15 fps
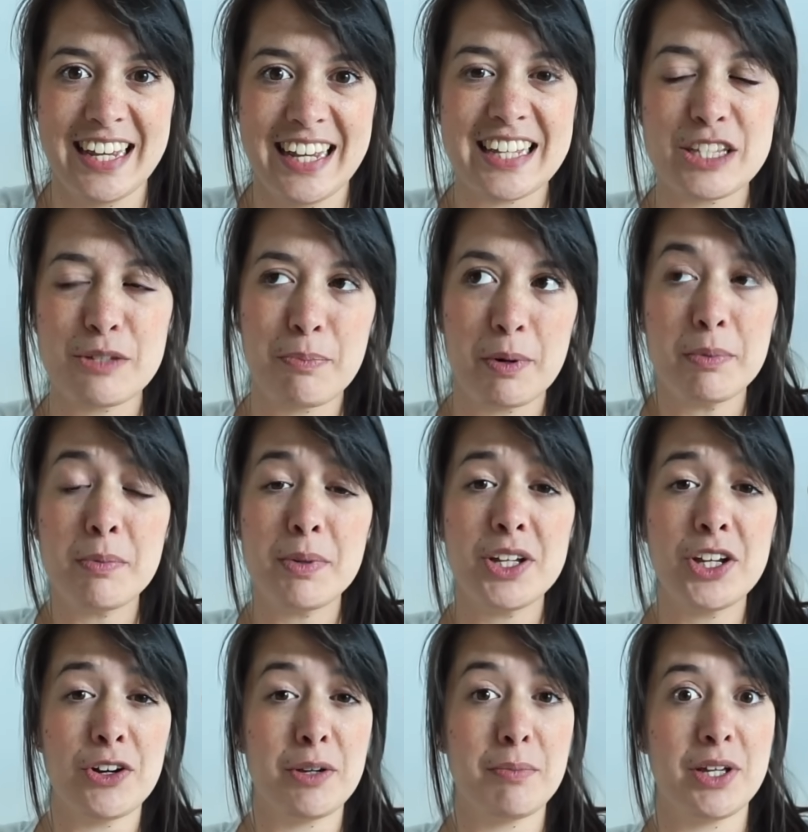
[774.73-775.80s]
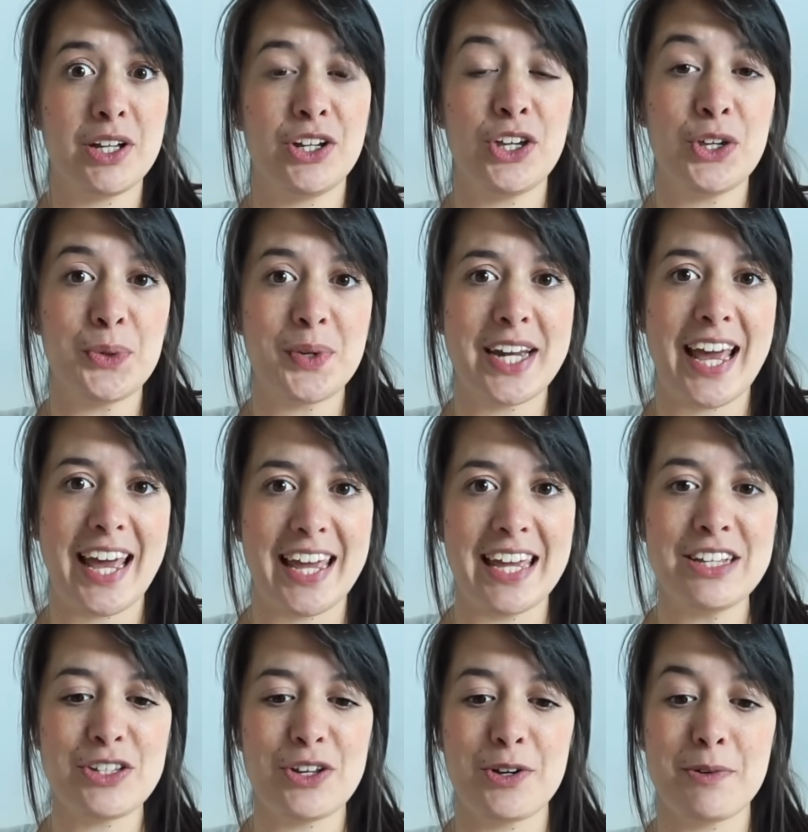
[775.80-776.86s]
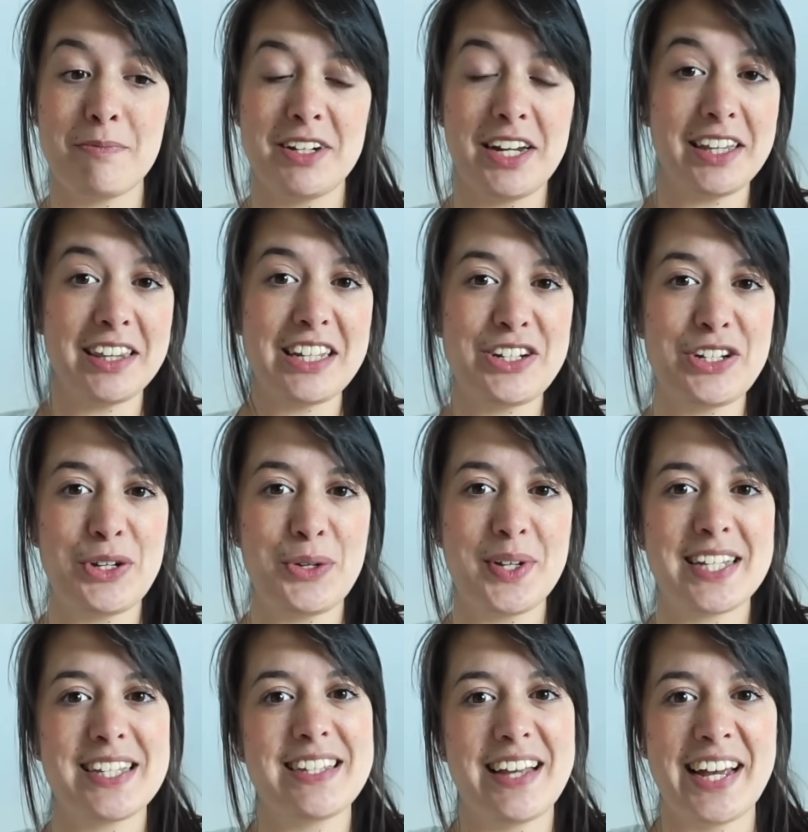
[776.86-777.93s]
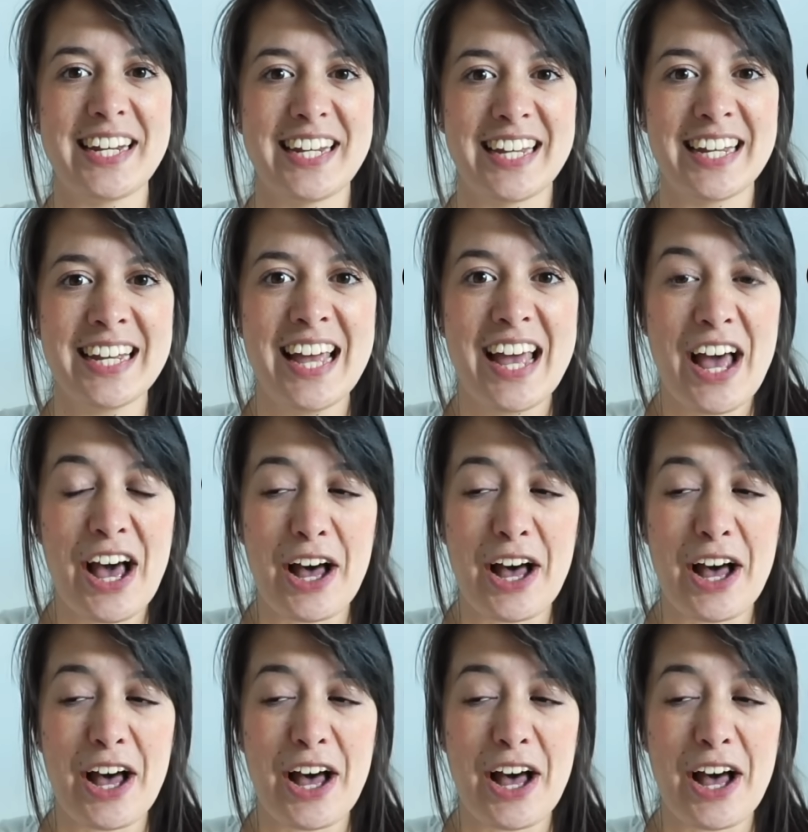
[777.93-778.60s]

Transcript: It's probably going to be a Q&A, so nothing too exciting.